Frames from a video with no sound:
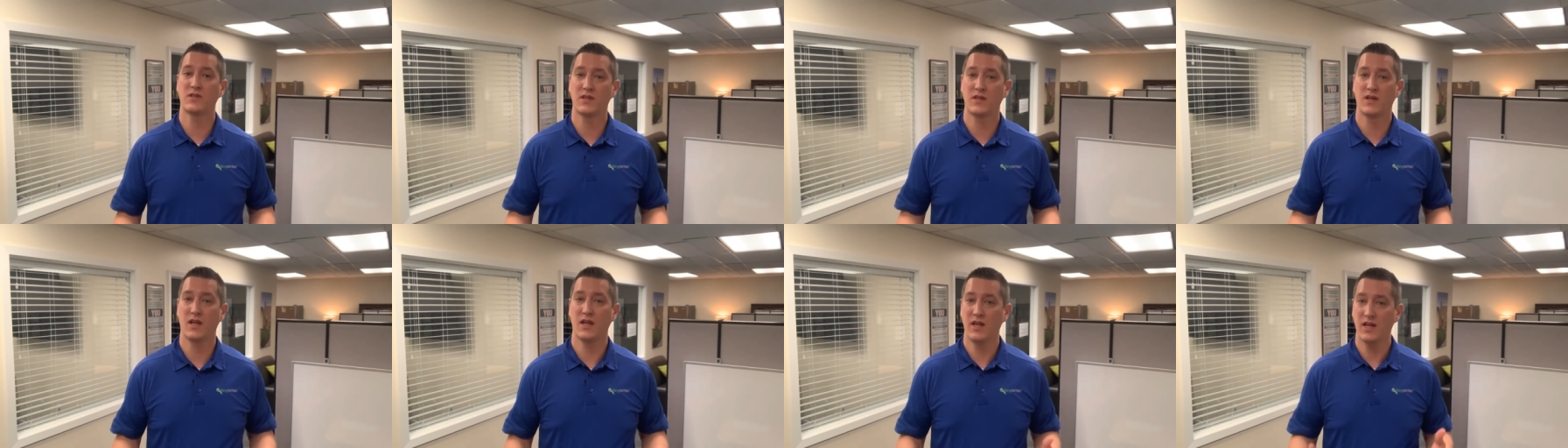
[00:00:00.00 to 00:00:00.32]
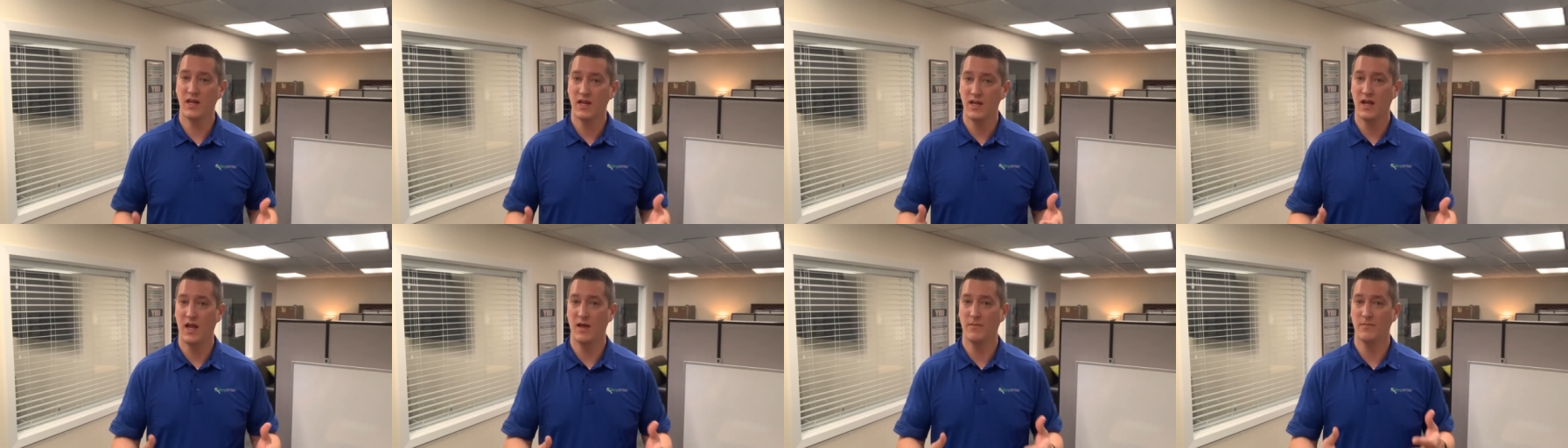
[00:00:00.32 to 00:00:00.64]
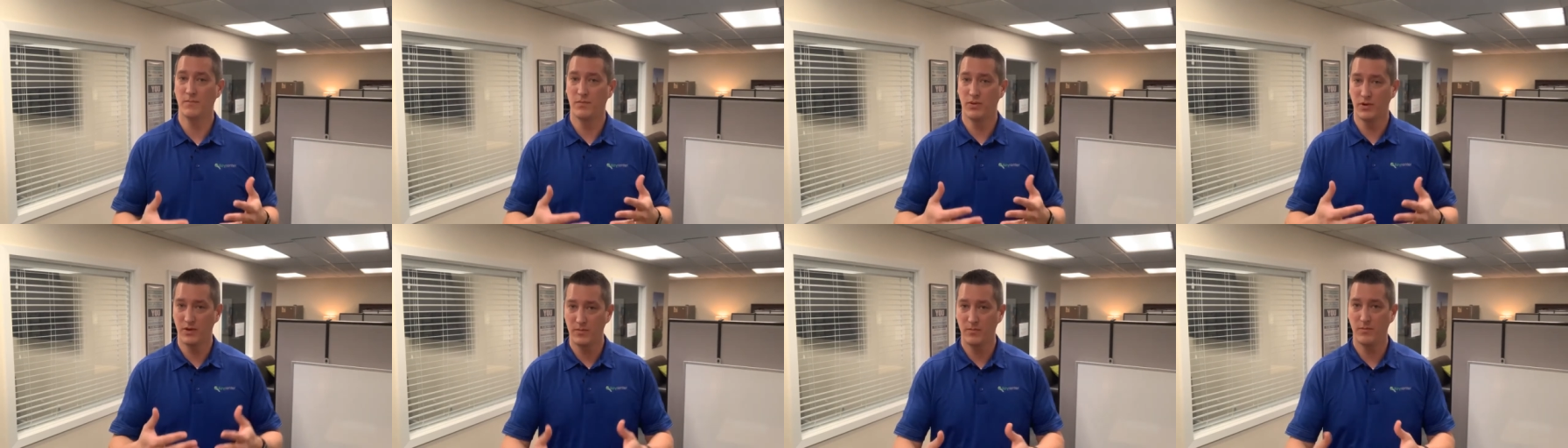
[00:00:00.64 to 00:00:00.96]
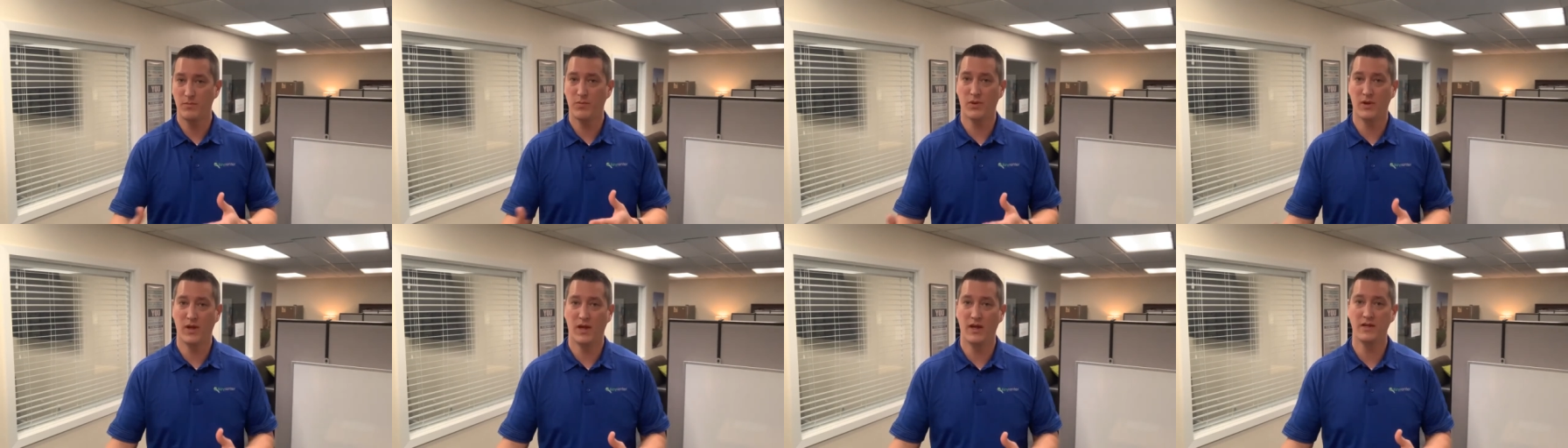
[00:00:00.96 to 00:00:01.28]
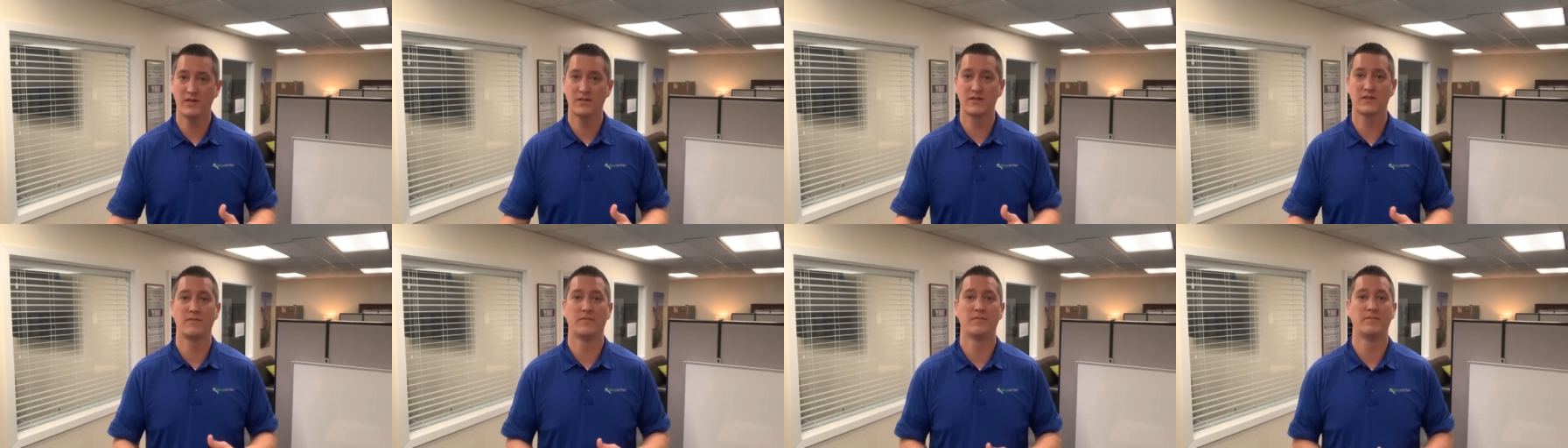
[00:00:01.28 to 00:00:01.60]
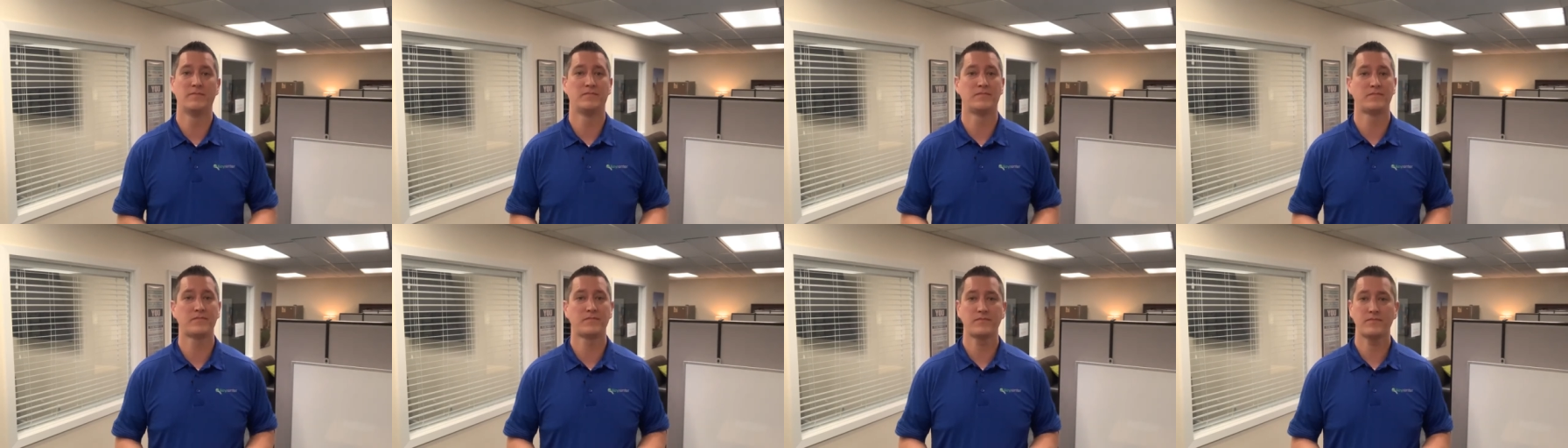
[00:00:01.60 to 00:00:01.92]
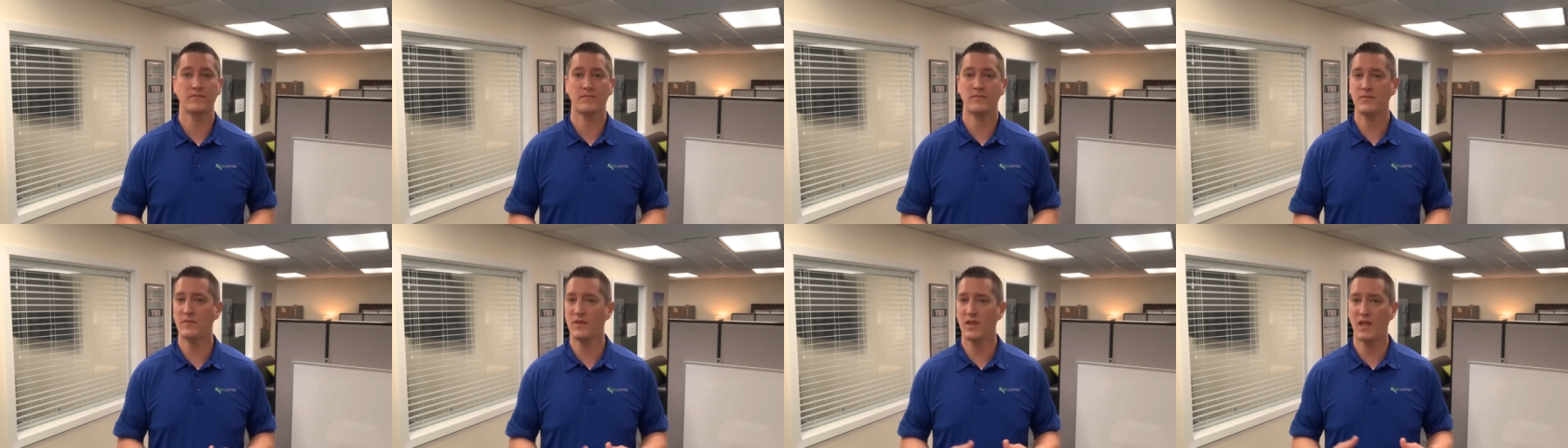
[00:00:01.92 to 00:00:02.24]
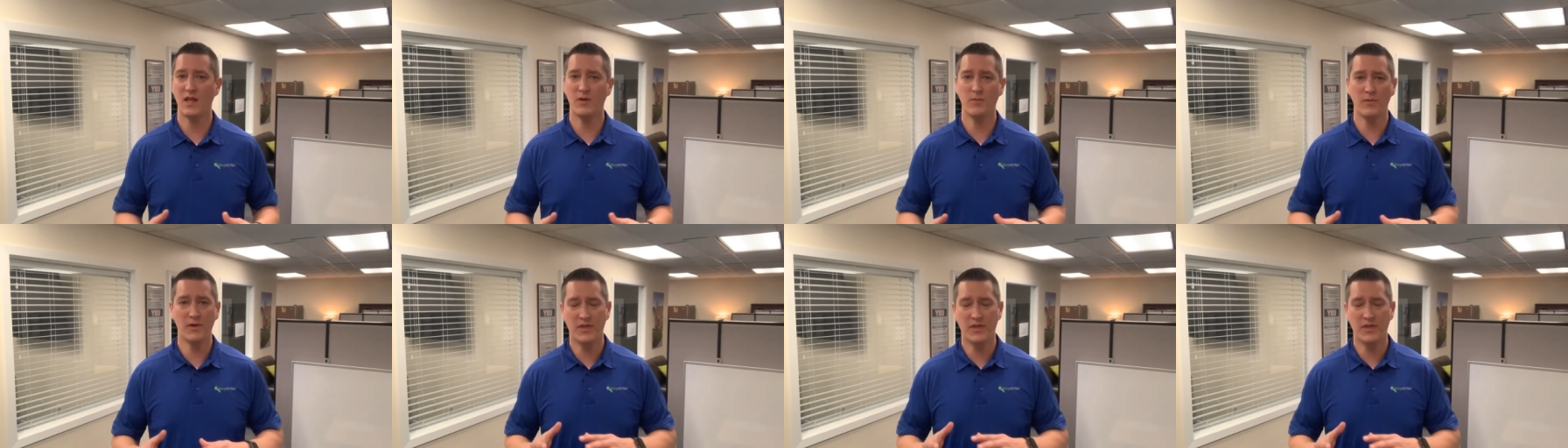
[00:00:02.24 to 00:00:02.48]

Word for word: getting put in place, and